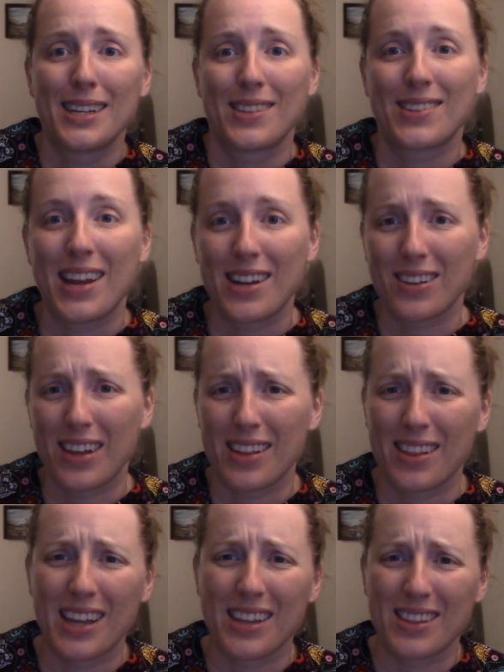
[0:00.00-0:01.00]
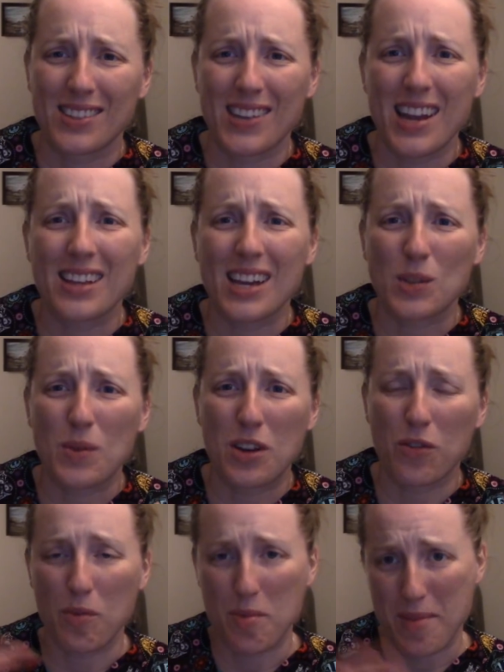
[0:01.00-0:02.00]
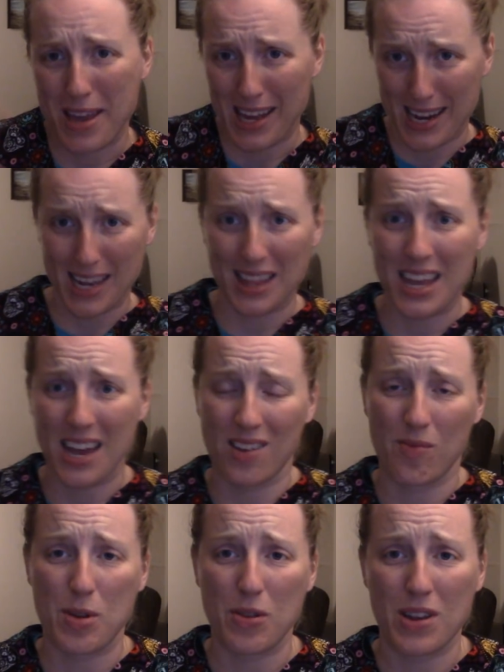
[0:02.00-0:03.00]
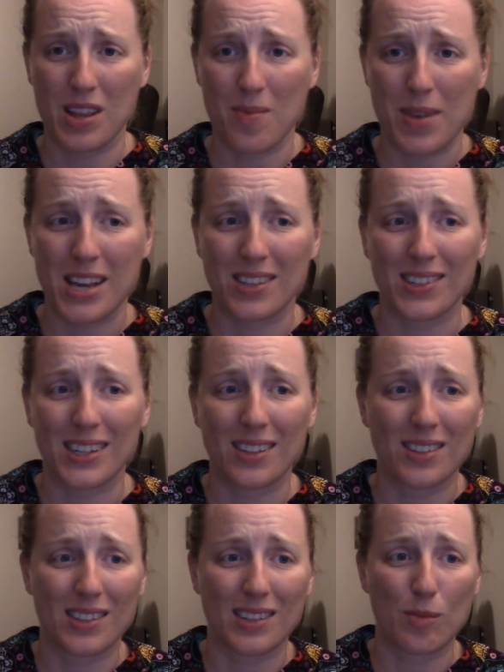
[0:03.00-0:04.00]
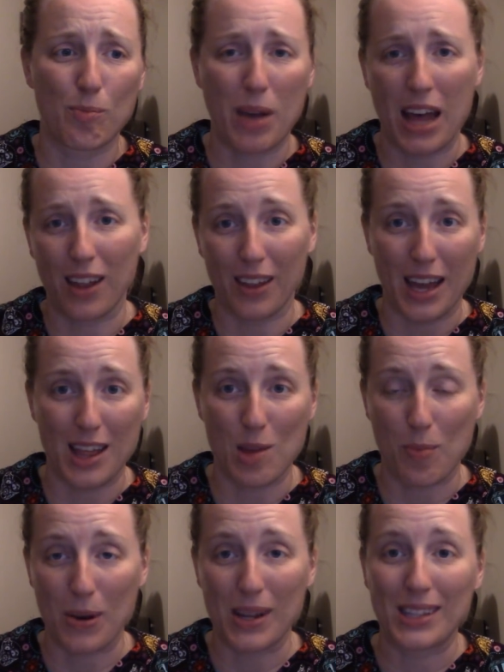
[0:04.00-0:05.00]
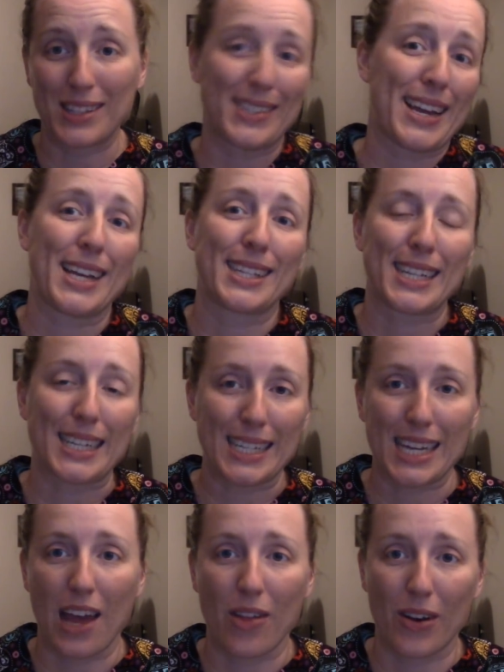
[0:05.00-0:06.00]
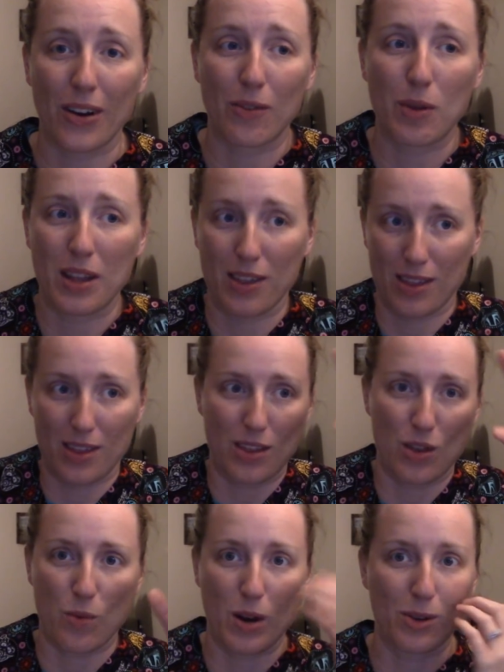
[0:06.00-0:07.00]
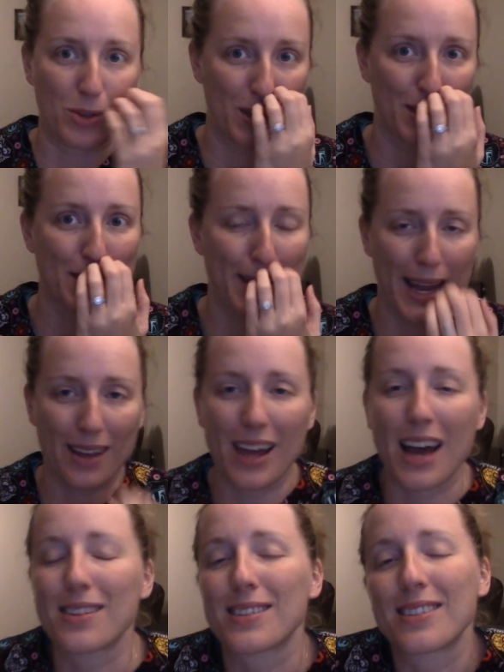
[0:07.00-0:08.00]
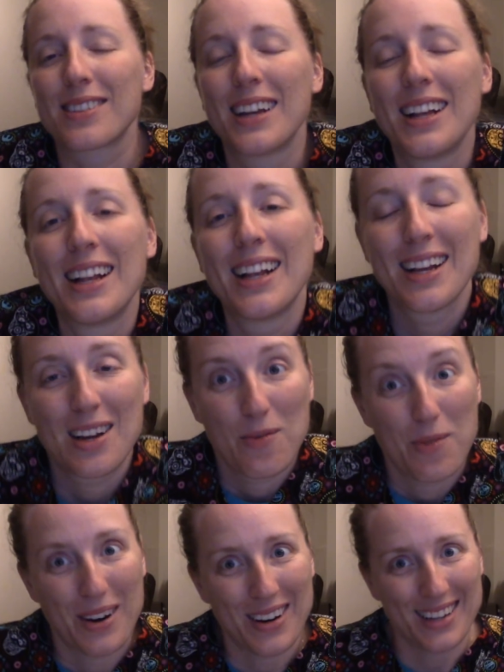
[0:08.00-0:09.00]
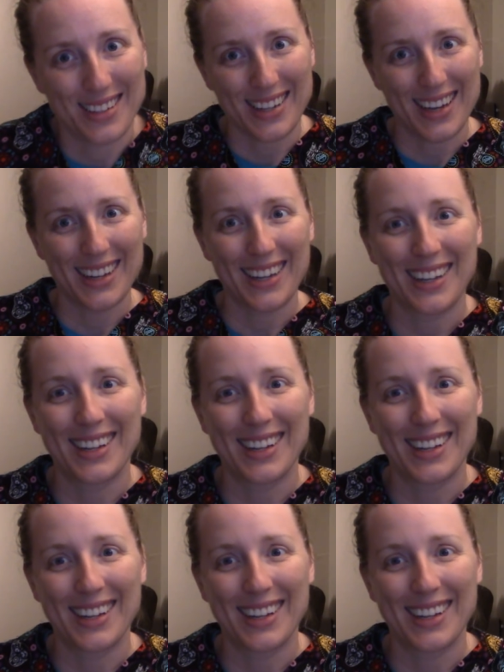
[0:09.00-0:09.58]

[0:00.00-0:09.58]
like the stained glass window from the beginning and the end of Beauty and the Beast. It's Belle and the prince dancing together with the rose in stained glass, and I'm very excited